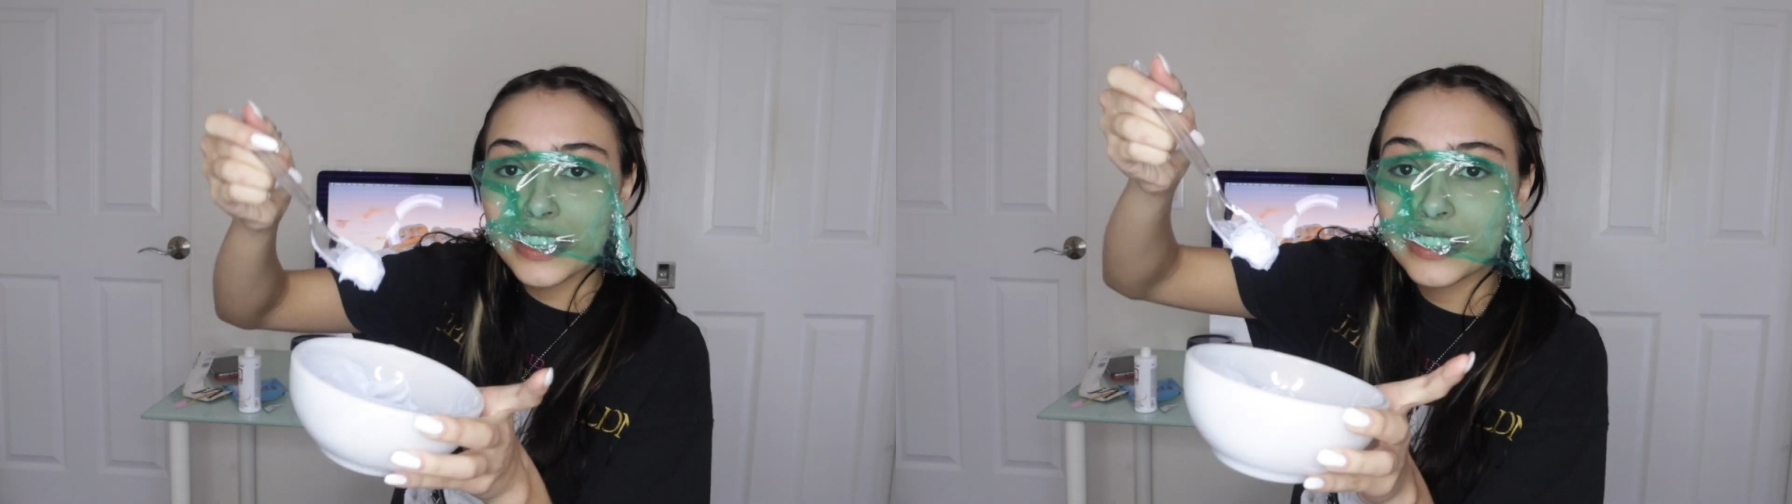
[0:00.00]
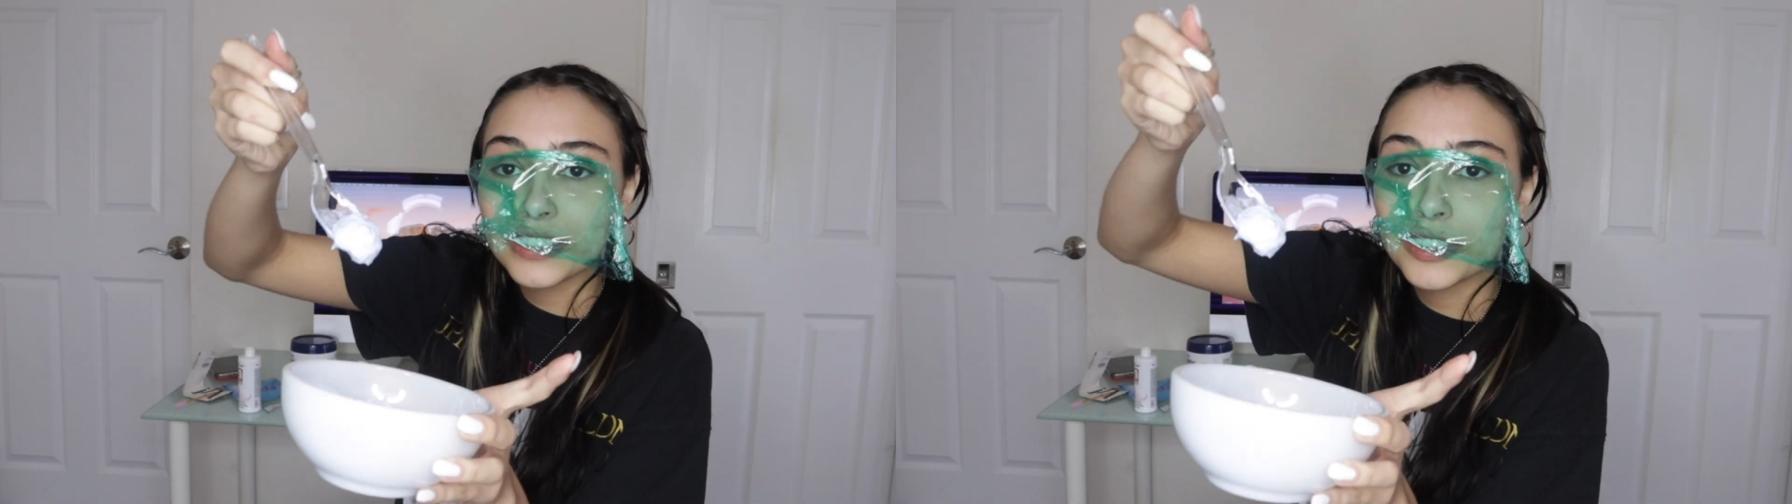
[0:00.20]

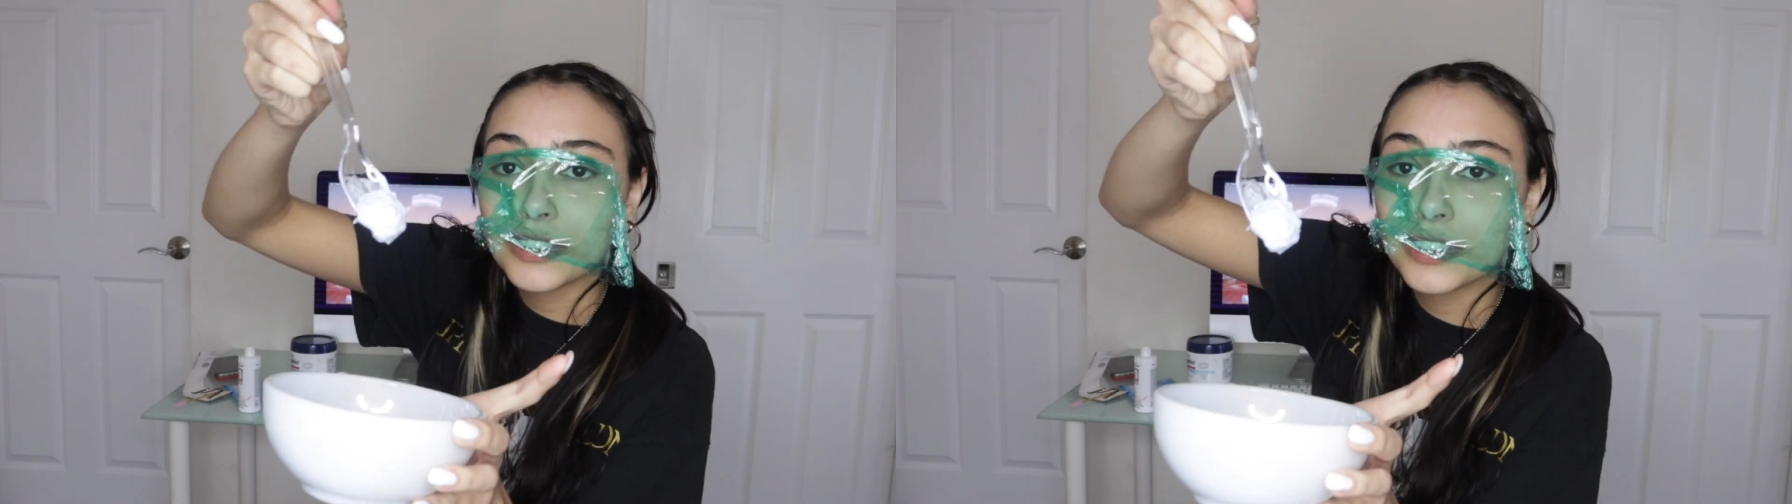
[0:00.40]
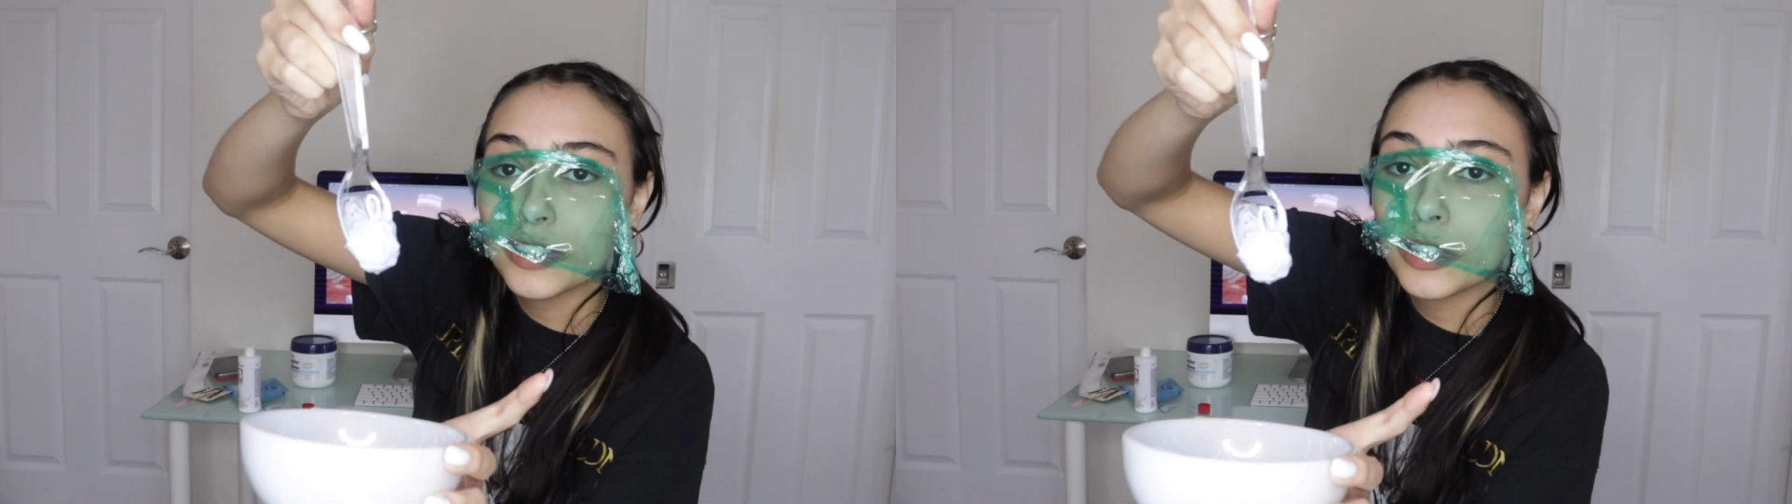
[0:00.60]
like
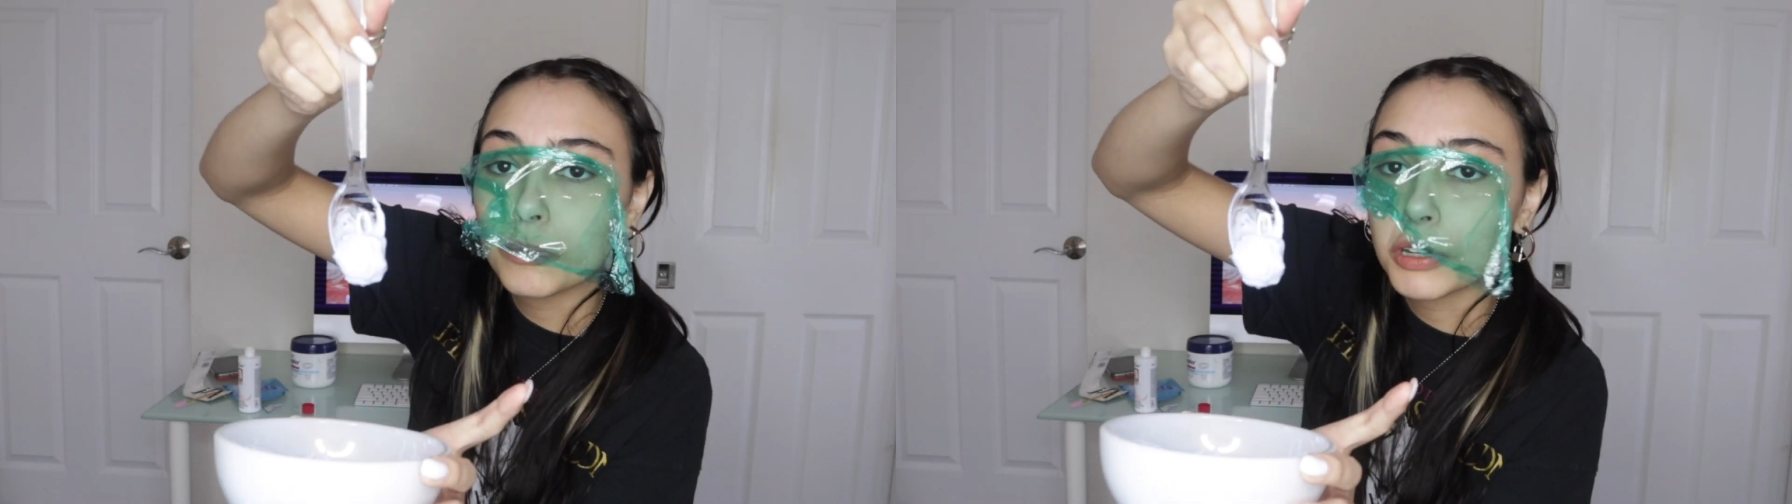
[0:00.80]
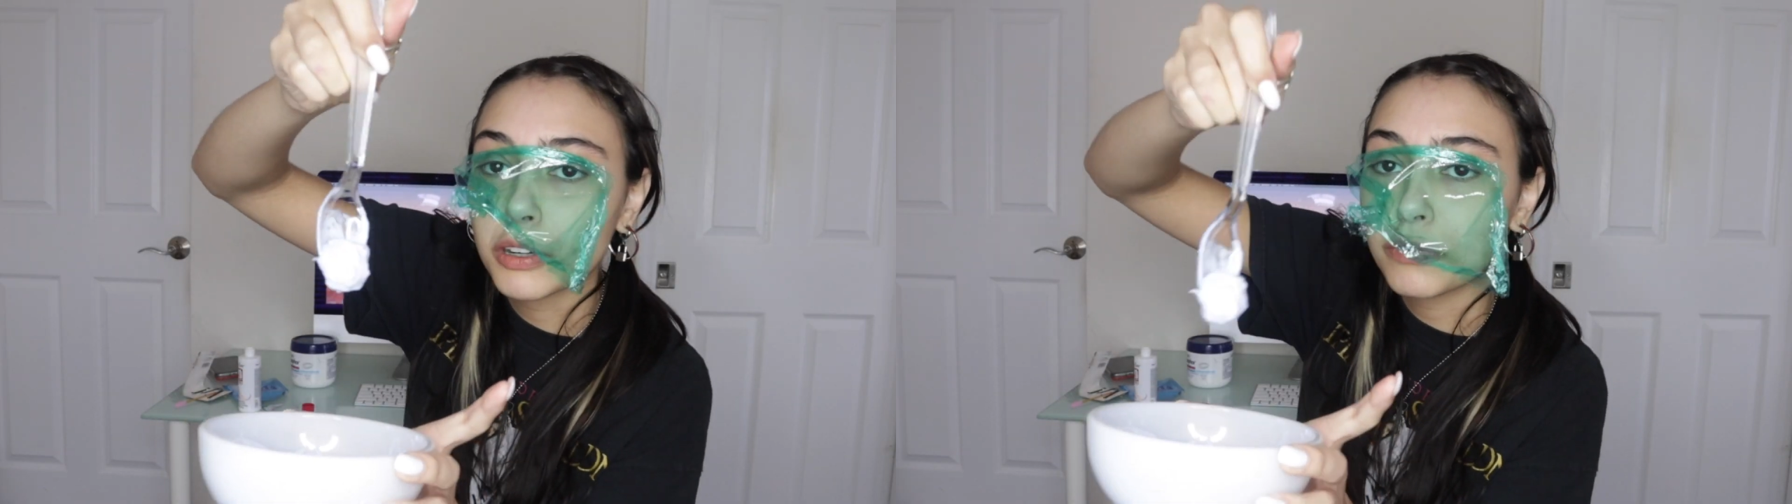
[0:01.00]

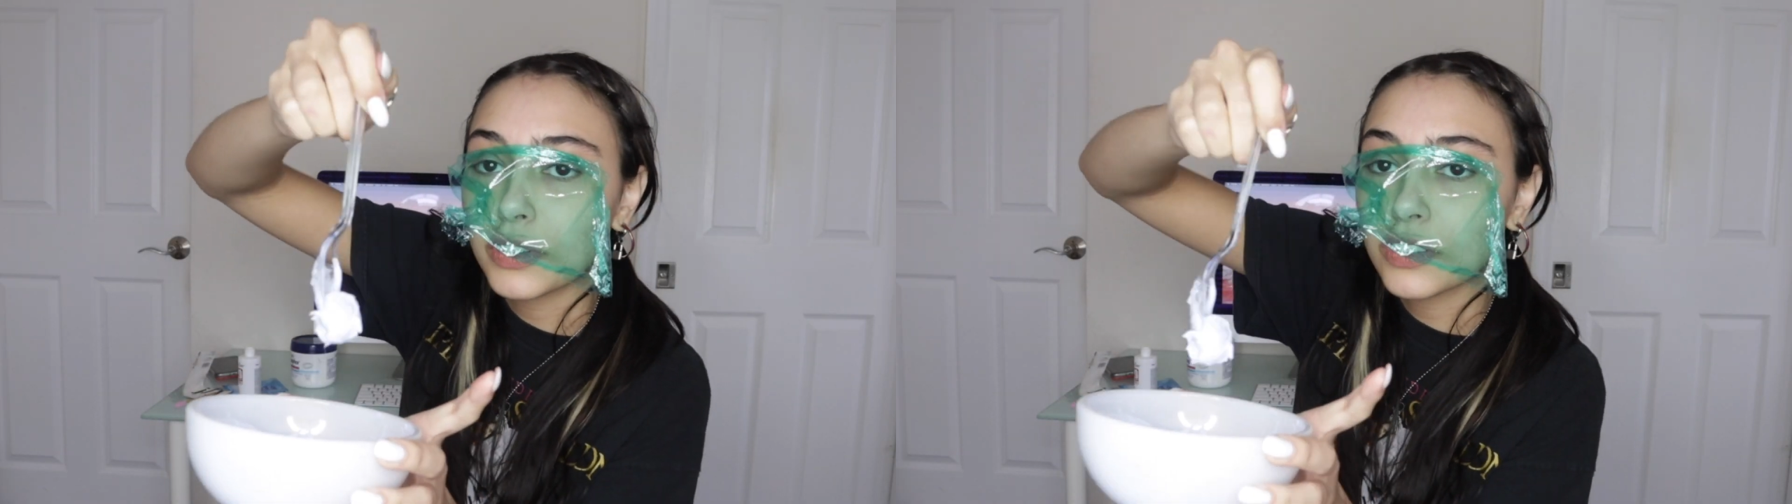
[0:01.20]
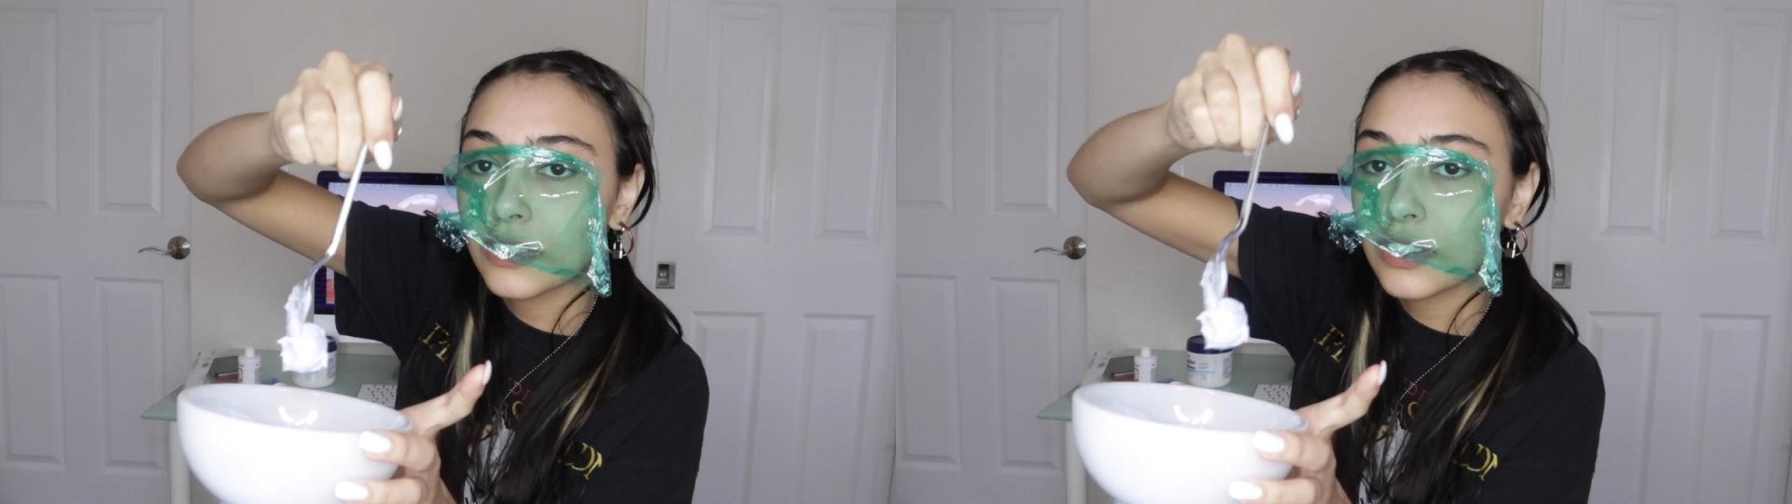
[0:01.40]
the
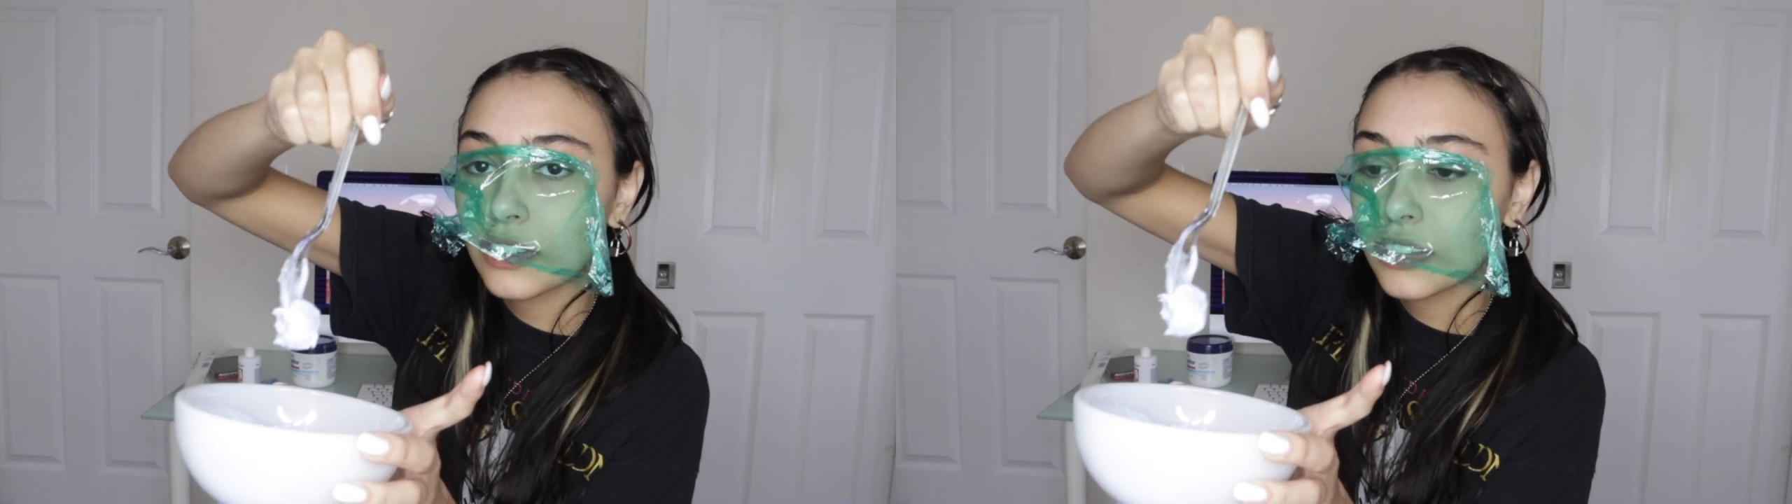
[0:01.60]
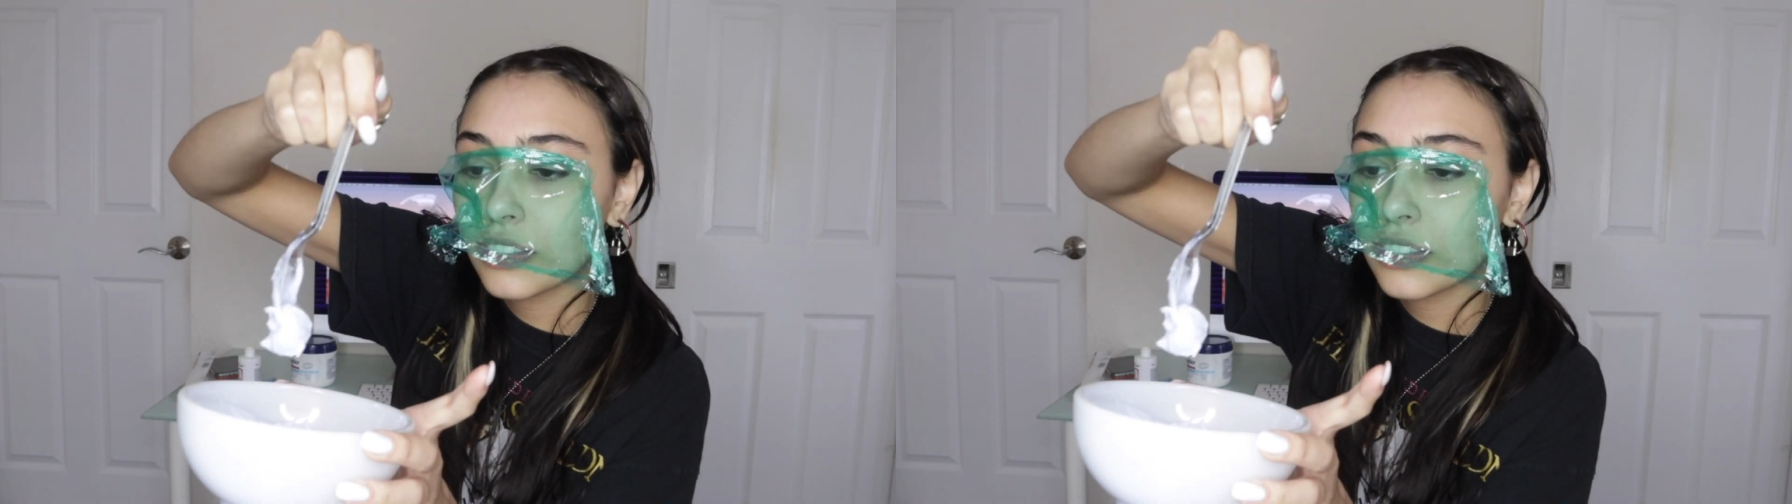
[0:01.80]
perfect